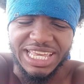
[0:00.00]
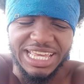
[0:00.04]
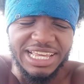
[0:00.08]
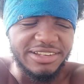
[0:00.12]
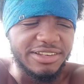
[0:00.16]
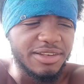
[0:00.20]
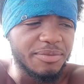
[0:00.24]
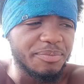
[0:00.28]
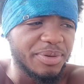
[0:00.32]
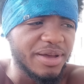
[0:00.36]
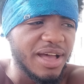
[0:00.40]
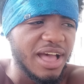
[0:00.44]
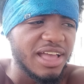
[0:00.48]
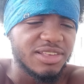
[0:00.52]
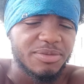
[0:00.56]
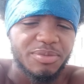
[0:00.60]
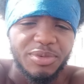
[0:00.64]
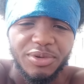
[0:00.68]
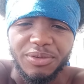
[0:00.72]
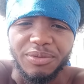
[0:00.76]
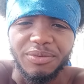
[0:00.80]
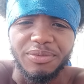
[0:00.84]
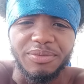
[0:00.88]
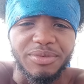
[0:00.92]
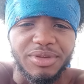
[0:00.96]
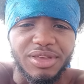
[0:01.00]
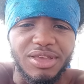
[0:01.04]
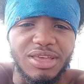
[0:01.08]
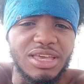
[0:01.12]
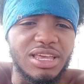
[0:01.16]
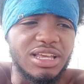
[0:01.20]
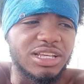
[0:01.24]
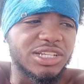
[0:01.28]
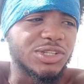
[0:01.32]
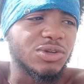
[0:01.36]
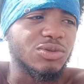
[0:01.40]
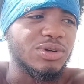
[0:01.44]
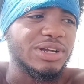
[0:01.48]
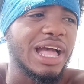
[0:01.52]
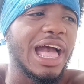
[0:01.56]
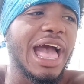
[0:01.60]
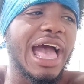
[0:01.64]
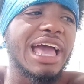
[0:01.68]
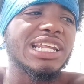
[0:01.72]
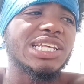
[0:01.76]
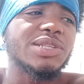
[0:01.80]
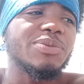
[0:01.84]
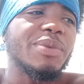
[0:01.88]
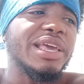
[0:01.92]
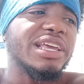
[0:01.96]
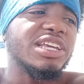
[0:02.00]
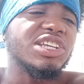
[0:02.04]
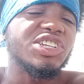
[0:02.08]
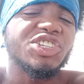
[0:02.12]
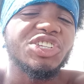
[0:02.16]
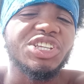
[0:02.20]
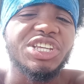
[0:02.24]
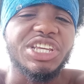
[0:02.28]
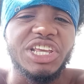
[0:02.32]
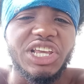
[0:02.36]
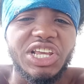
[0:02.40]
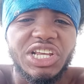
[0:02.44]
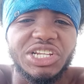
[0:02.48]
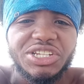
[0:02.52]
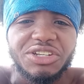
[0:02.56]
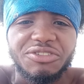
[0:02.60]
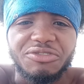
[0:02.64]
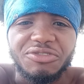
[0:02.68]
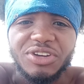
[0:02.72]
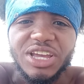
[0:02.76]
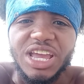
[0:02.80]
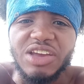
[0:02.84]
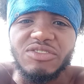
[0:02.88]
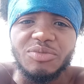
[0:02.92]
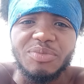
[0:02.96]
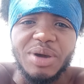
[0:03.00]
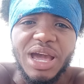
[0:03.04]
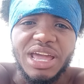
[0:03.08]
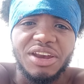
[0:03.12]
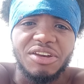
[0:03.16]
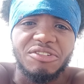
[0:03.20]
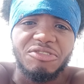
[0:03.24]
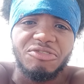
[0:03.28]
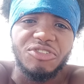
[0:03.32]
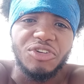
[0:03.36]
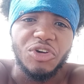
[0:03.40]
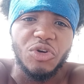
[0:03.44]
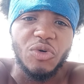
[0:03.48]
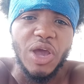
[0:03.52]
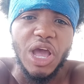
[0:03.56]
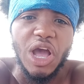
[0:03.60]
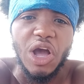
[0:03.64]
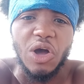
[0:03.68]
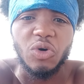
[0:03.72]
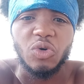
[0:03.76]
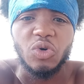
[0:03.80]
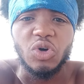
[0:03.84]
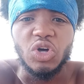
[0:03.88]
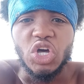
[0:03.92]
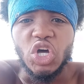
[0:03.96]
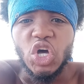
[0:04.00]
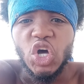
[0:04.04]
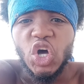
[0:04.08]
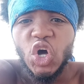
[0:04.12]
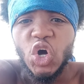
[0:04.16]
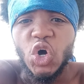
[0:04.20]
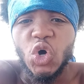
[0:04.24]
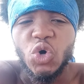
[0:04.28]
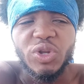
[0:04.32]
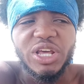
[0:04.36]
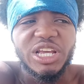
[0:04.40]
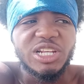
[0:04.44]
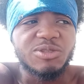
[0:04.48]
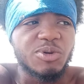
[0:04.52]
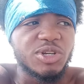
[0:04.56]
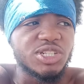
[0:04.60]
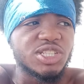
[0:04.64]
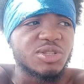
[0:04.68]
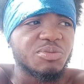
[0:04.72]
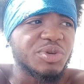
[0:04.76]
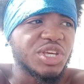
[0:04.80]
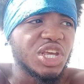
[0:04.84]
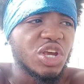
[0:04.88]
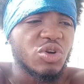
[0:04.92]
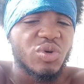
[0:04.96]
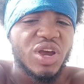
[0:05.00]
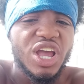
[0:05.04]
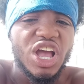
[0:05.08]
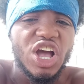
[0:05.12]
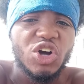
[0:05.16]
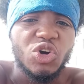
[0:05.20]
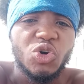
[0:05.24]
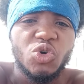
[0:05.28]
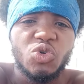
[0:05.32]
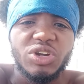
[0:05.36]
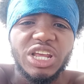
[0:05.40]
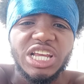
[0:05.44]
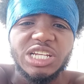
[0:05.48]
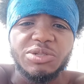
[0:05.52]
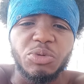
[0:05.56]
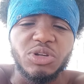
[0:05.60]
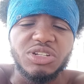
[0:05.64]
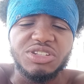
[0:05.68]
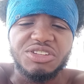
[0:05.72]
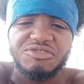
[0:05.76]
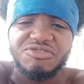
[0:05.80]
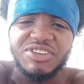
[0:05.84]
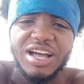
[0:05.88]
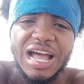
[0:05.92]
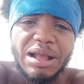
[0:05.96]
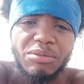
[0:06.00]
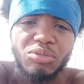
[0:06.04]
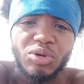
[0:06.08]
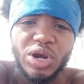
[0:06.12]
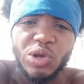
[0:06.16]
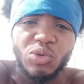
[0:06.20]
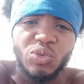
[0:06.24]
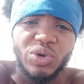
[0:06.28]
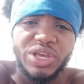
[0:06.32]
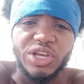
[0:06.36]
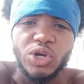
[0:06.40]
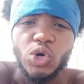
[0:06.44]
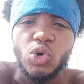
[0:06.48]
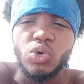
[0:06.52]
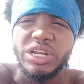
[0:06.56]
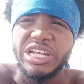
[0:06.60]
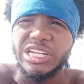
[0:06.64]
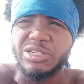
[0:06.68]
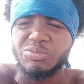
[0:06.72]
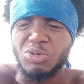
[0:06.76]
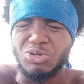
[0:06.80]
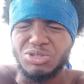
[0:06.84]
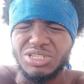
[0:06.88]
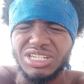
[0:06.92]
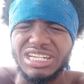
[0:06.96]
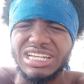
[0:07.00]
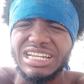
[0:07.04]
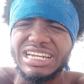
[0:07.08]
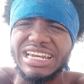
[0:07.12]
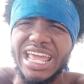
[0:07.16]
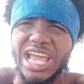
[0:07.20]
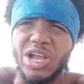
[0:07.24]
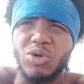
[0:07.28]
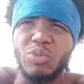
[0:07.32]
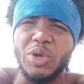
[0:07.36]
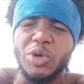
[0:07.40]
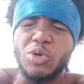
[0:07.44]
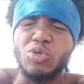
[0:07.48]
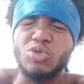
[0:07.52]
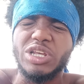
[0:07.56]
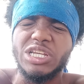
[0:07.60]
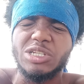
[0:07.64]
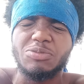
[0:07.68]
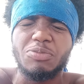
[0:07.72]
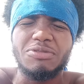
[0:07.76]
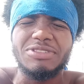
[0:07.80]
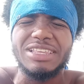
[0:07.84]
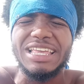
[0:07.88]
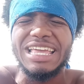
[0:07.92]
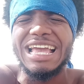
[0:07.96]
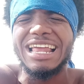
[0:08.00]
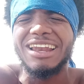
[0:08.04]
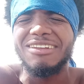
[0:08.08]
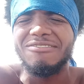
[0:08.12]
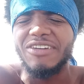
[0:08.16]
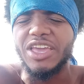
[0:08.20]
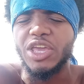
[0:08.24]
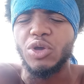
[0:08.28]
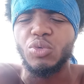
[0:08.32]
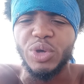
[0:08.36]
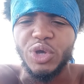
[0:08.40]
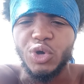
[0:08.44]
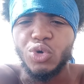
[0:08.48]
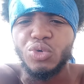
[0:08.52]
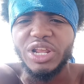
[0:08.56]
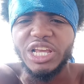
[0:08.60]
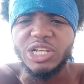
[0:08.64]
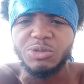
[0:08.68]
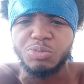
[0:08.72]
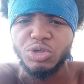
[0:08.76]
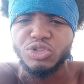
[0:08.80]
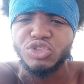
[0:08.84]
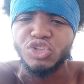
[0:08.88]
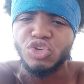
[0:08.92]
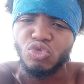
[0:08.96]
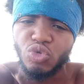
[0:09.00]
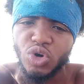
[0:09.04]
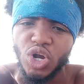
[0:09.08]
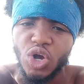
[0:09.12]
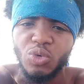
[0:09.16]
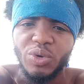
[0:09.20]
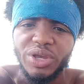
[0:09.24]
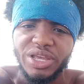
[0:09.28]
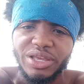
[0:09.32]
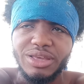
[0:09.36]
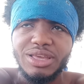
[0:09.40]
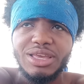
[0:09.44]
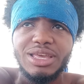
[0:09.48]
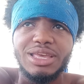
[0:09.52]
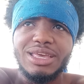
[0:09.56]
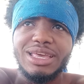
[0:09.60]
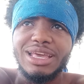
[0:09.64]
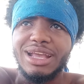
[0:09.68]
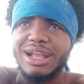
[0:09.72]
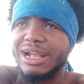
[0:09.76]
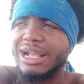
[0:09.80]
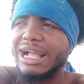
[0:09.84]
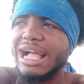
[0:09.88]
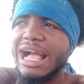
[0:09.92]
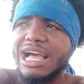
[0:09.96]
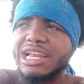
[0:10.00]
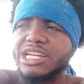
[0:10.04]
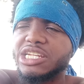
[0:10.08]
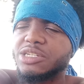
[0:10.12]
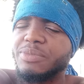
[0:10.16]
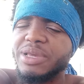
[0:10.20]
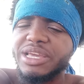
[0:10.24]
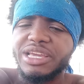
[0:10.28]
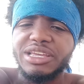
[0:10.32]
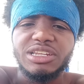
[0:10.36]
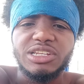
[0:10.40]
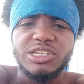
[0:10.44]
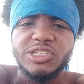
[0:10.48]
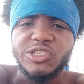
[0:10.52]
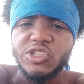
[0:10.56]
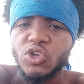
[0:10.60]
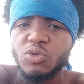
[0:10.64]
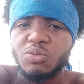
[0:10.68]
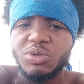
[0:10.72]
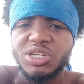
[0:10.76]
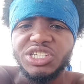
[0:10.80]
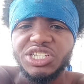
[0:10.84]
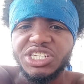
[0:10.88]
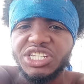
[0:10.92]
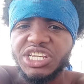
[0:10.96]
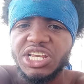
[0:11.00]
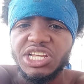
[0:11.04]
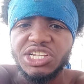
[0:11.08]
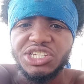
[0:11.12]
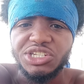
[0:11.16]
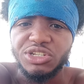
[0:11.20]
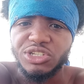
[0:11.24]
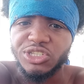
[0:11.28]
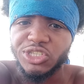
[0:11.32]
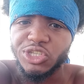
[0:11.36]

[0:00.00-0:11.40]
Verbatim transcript: It's impossible. So God is making shit easier for everybody to figure out who they supposed to be around, who they supposed to vibrate with, who they supposed to connect with, who they supposed to elevate with, who they supposed to grow with. God is making it so much easier.